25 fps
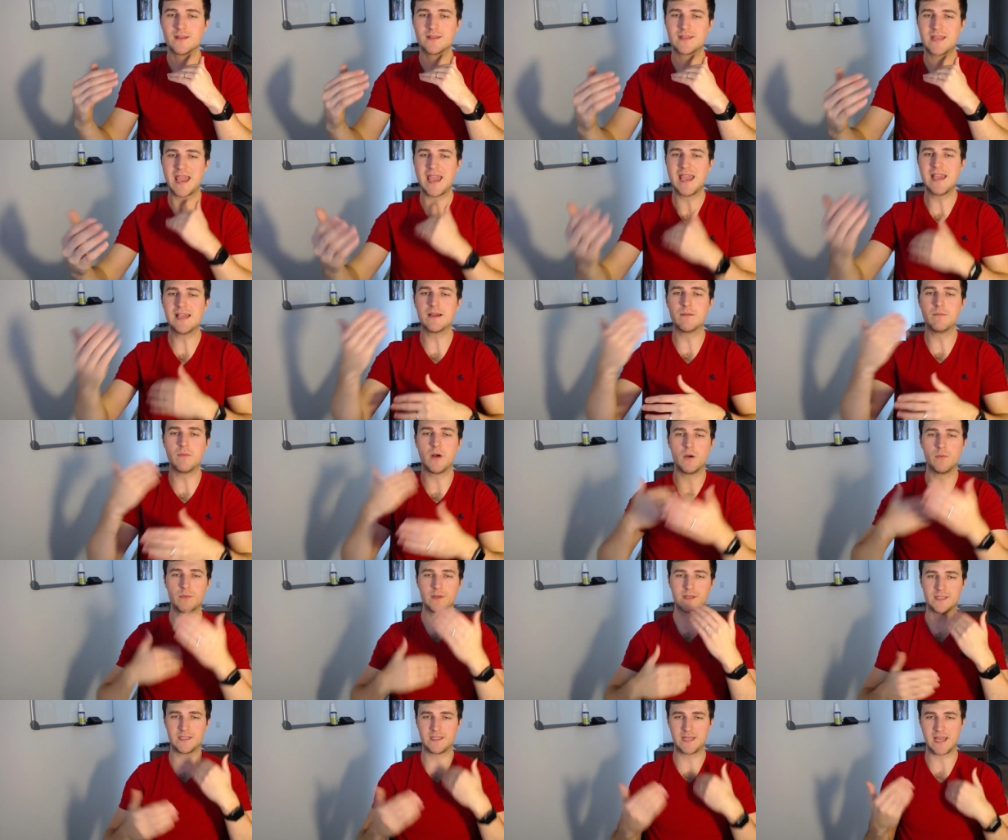take a
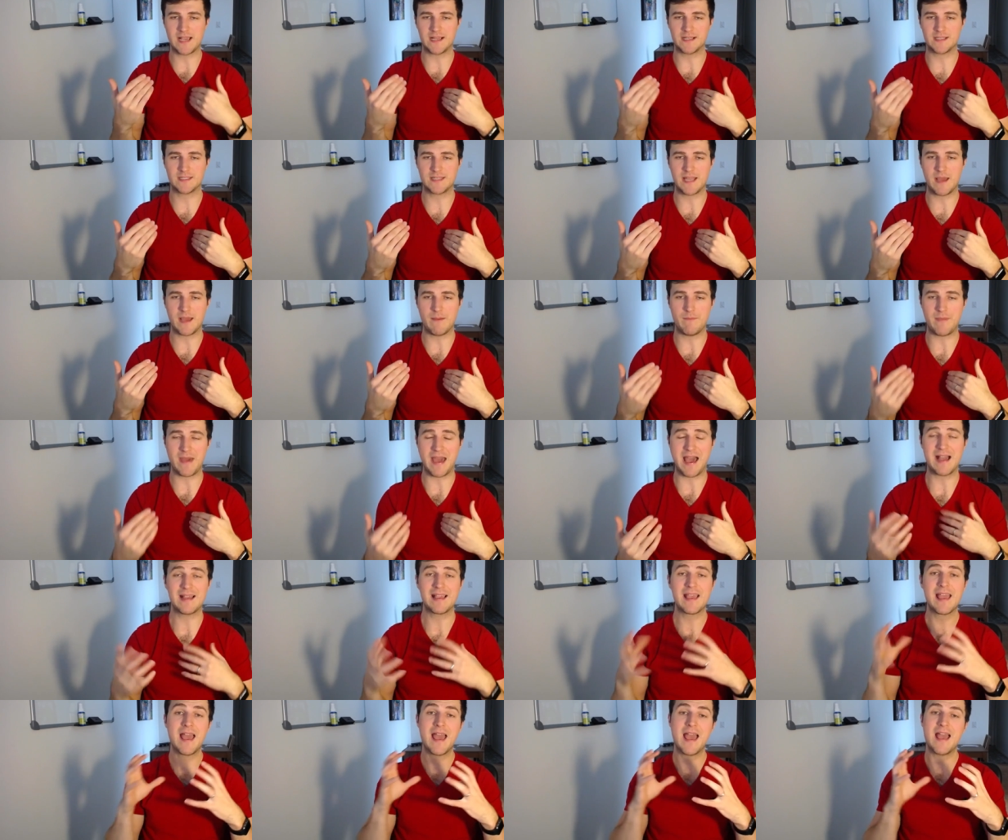moment to take a step
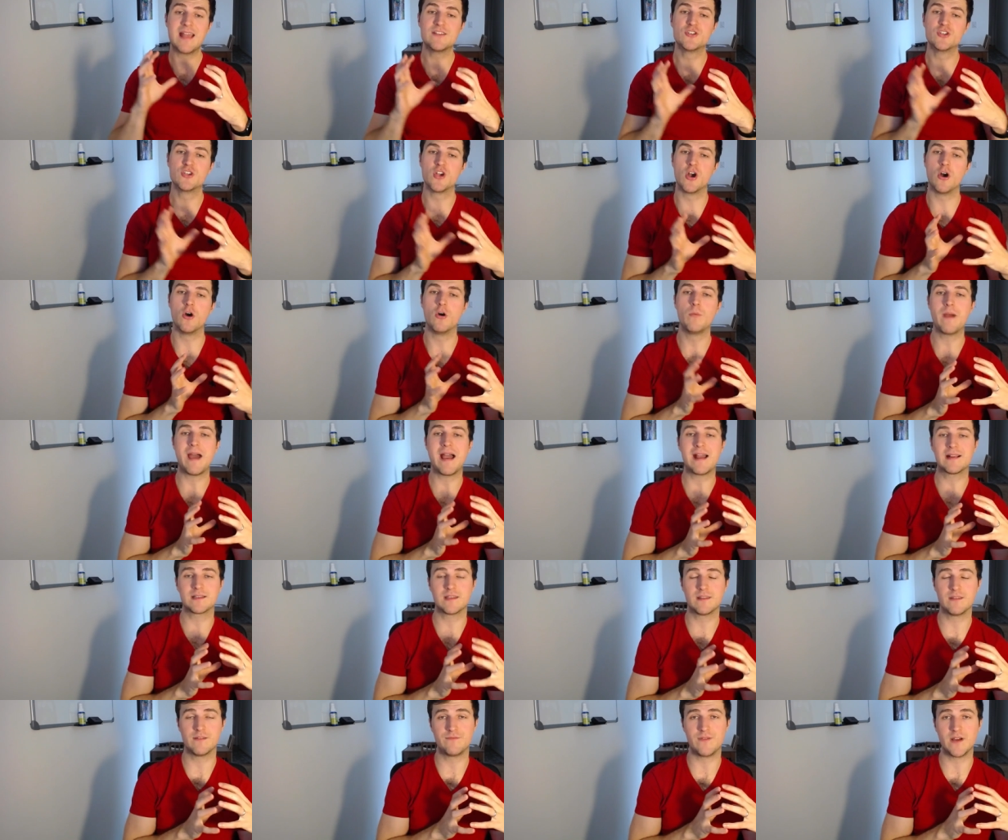back and go
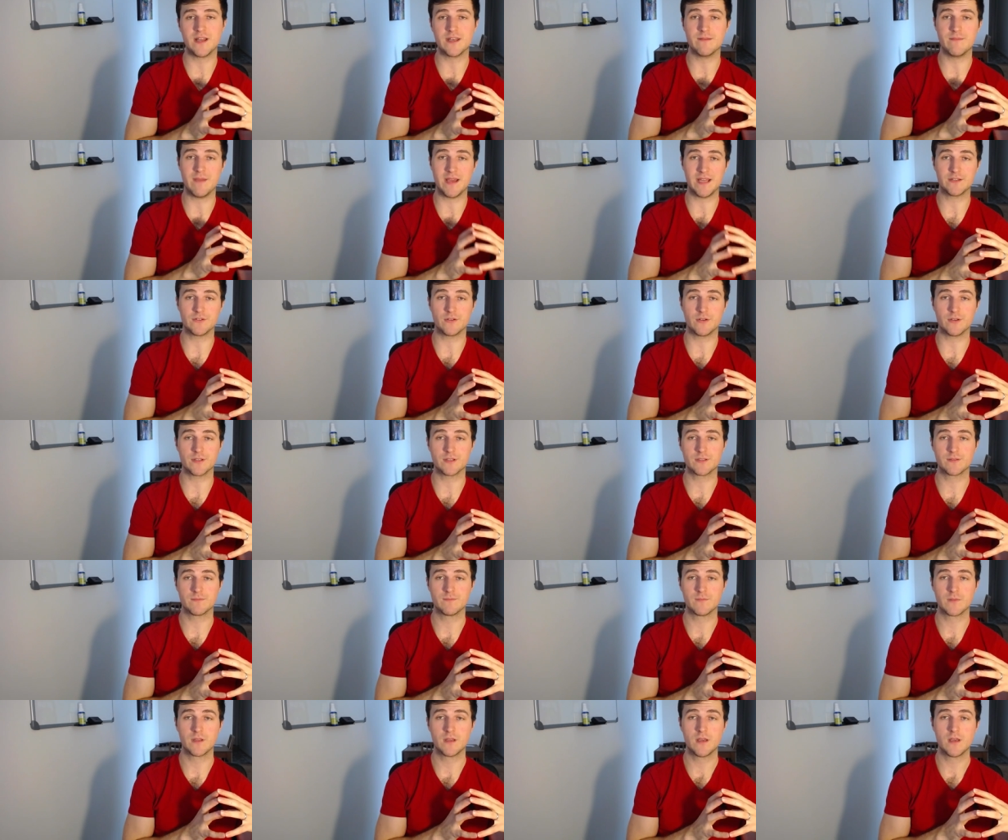back to the fundamentals.